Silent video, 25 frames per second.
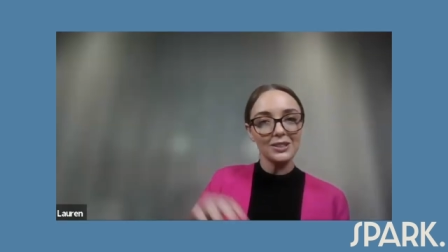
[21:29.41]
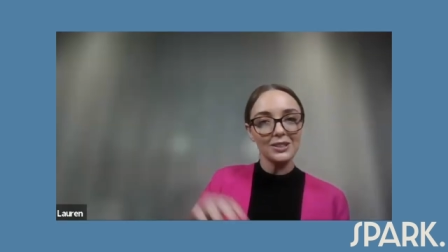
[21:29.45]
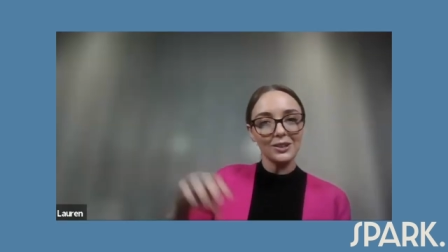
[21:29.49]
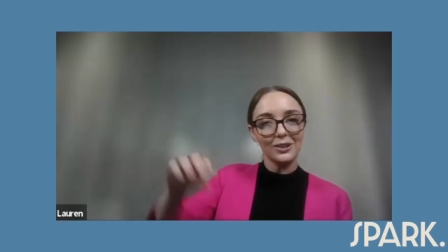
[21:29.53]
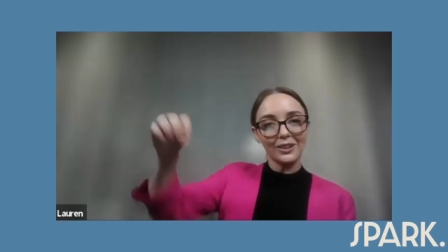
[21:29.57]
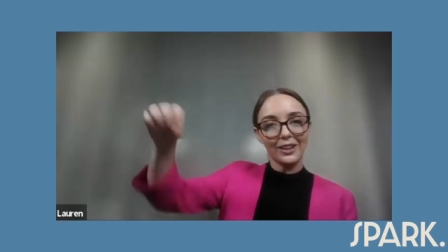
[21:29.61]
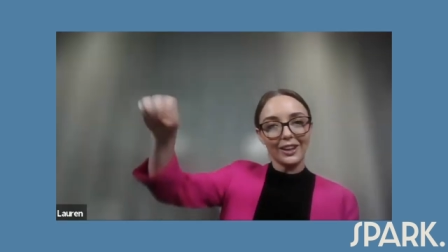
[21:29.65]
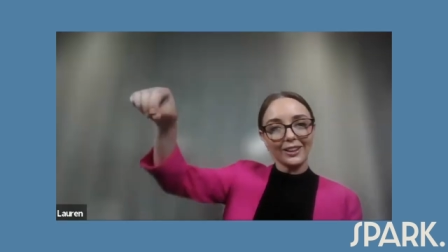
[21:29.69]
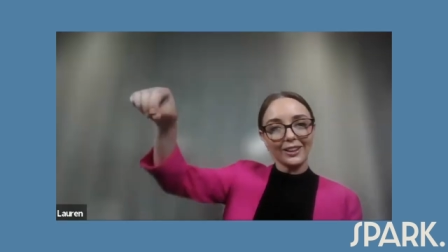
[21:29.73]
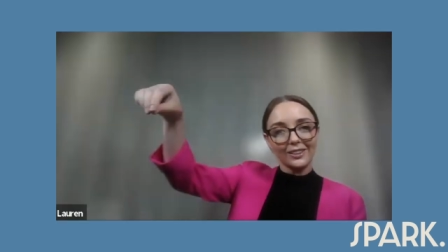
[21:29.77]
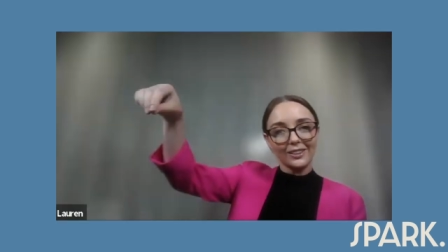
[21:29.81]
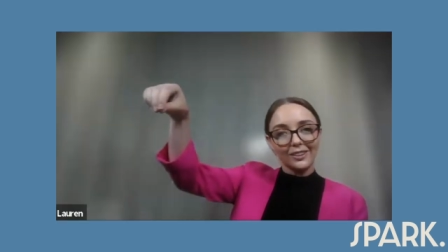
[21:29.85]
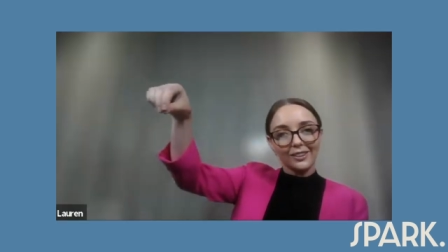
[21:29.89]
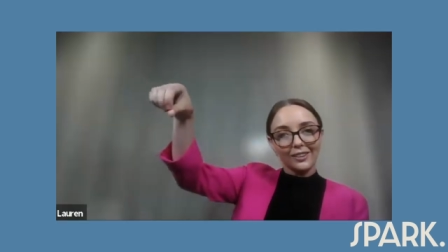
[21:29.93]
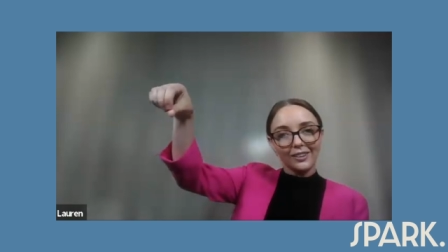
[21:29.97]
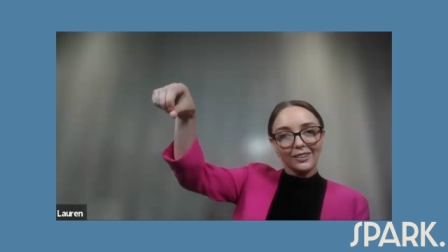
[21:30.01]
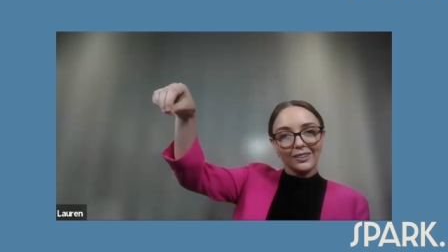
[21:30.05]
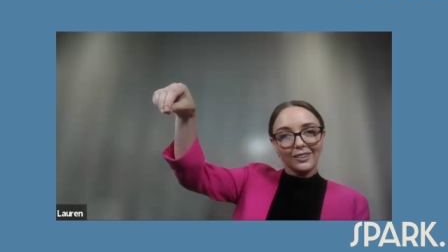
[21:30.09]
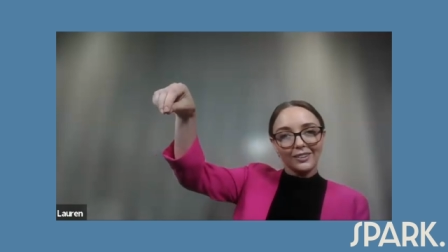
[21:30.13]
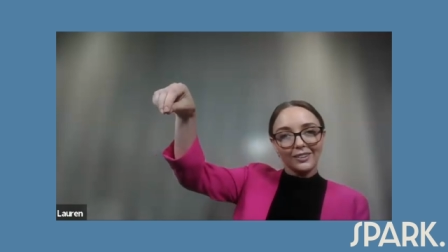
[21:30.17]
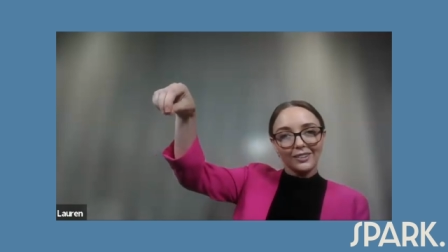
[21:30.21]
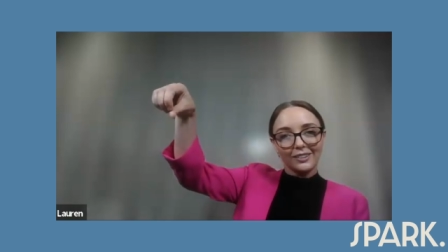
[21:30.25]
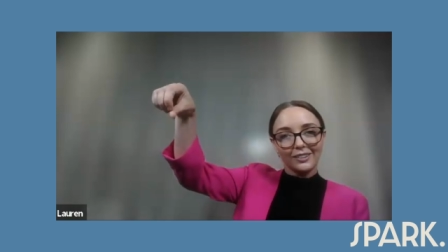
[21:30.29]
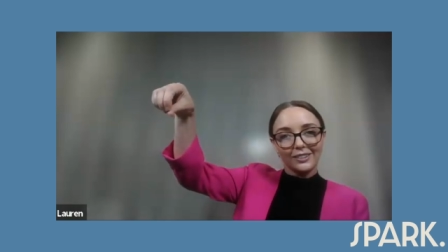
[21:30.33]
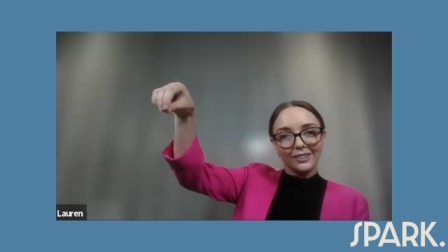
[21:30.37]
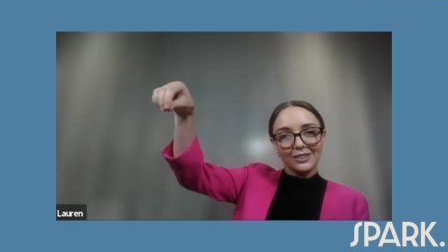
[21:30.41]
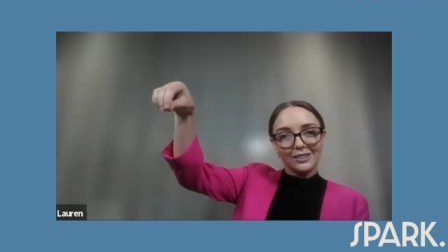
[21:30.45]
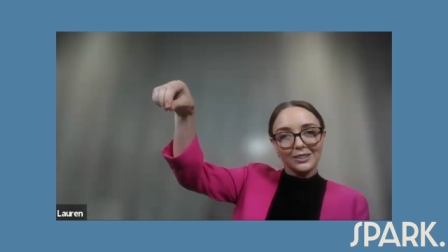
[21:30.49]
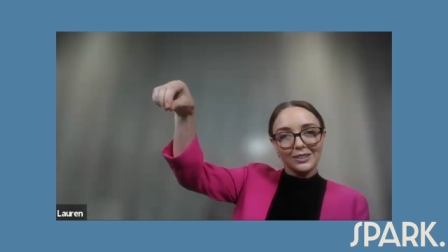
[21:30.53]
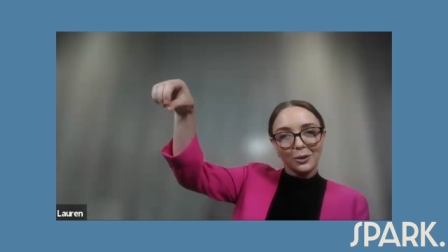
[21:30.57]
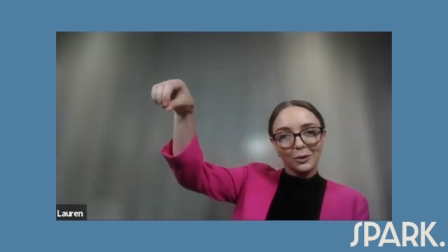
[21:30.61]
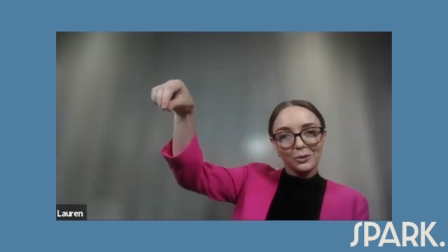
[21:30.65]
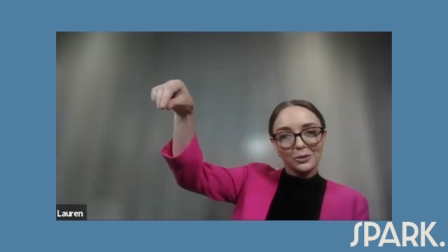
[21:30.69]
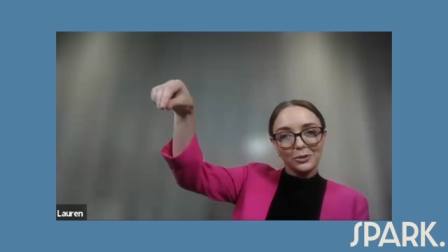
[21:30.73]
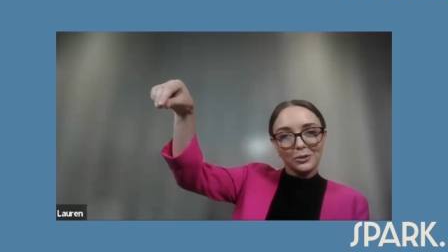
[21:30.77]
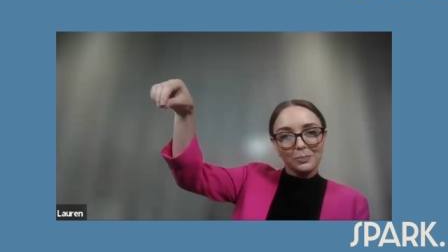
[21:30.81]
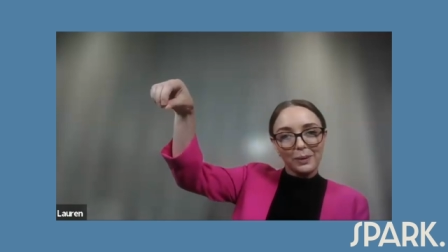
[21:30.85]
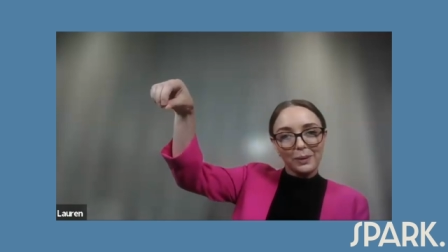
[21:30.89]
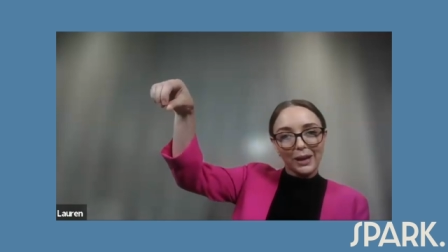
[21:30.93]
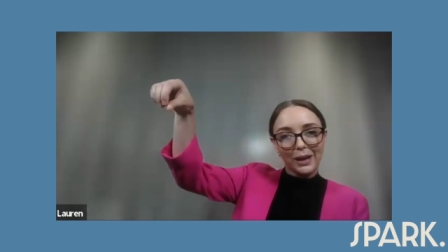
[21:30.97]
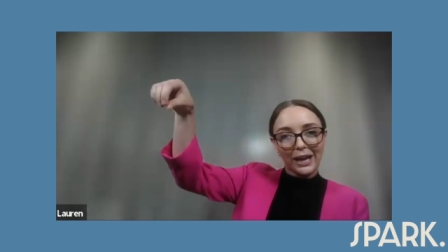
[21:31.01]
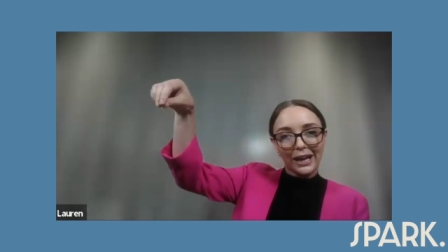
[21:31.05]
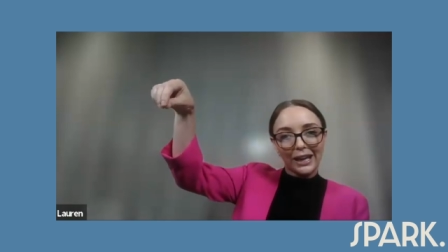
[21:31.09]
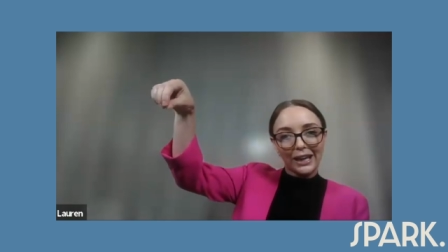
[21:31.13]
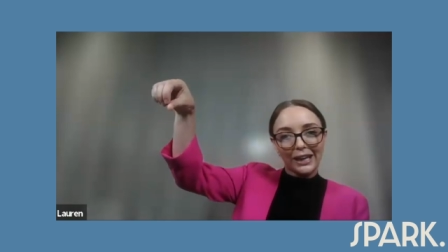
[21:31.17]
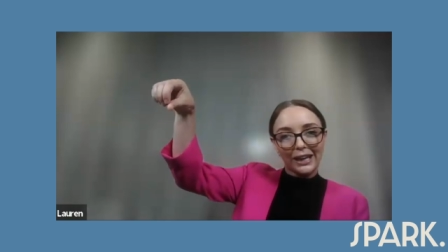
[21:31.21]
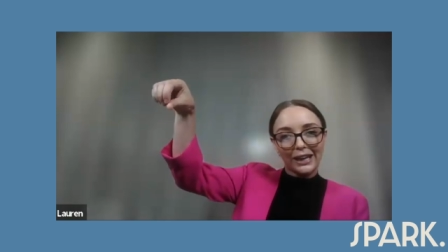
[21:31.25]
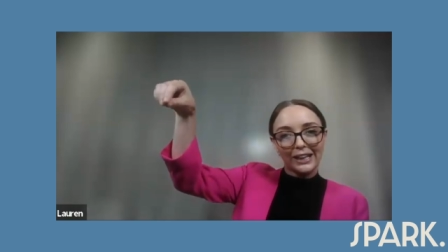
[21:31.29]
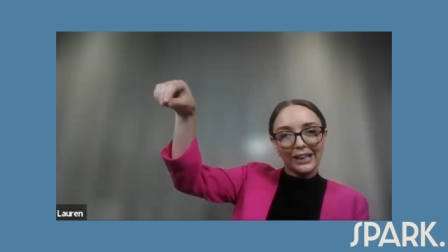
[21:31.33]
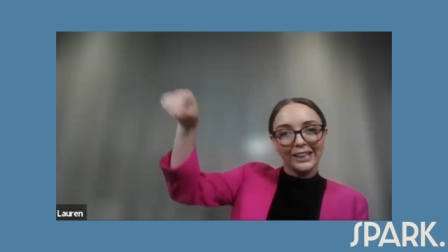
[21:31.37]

So like the Salt Bae.